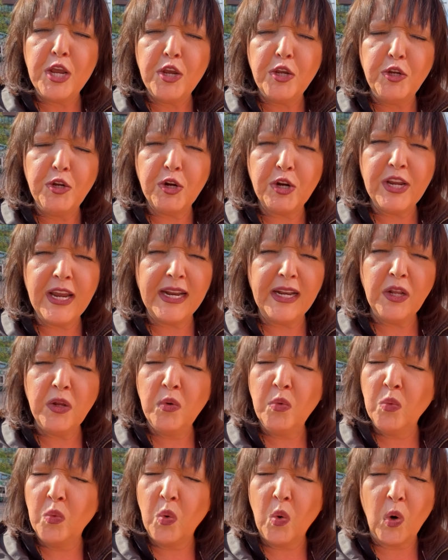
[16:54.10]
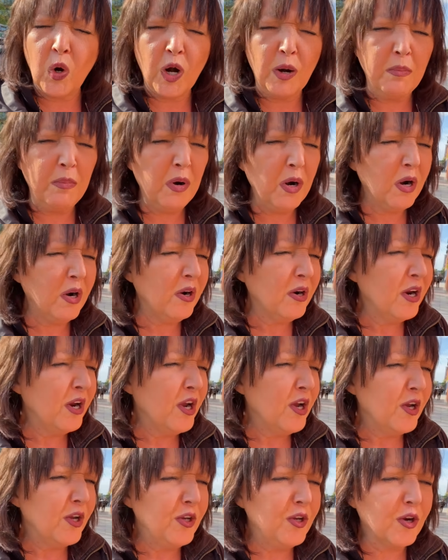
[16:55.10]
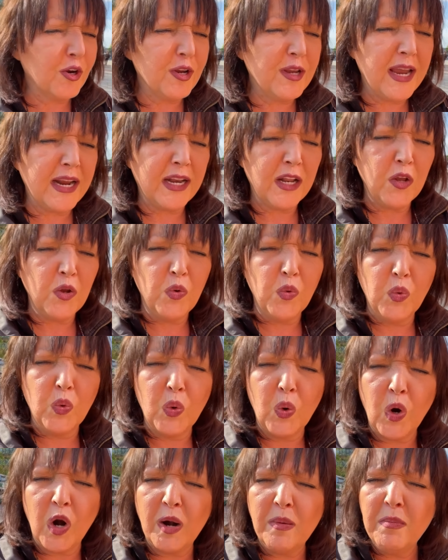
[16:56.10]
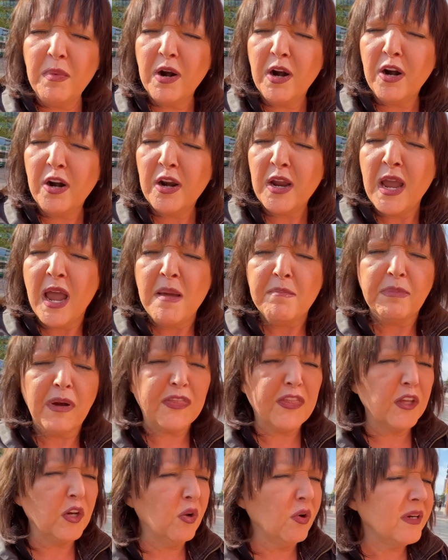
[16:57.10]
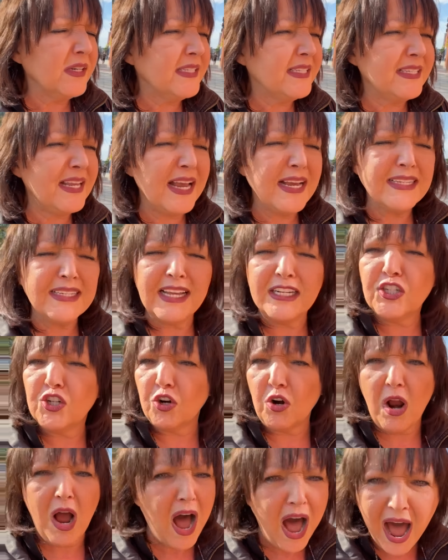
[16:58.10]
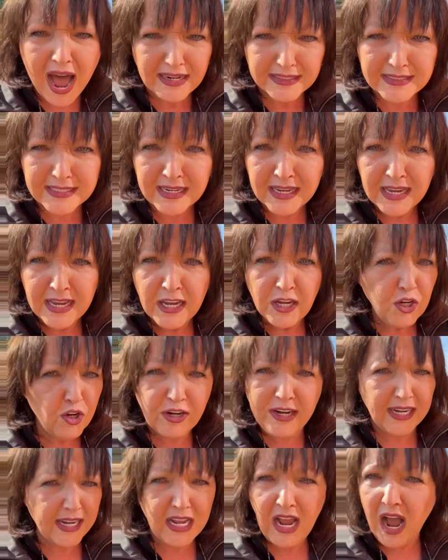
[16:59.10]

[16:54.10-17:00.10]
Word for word: You're getting warmer, you're getting warmer, but the Lord says that you're hot. You're getting